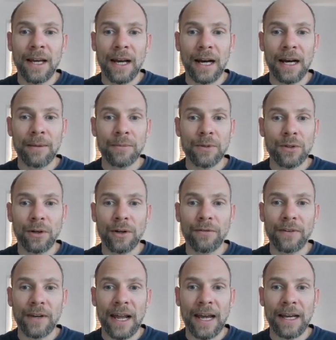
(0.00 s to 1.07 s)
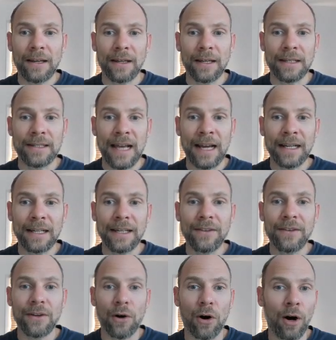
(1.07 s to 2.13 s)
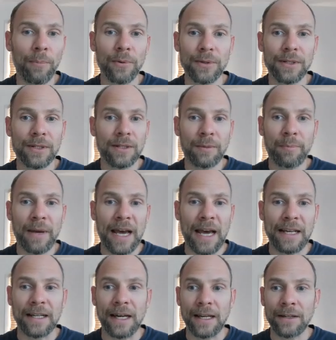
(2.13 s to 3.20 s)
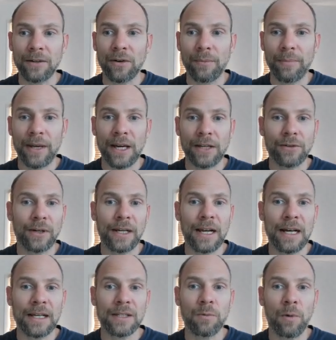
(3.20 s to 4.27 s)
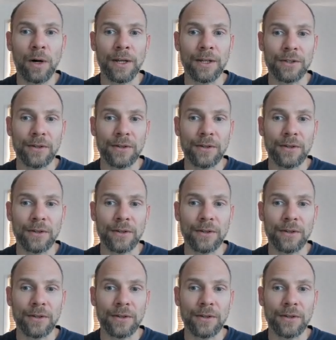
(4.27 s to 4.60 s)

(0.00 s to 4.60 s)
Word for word: um, sort of like exactly the opposite pattern compared to class 1.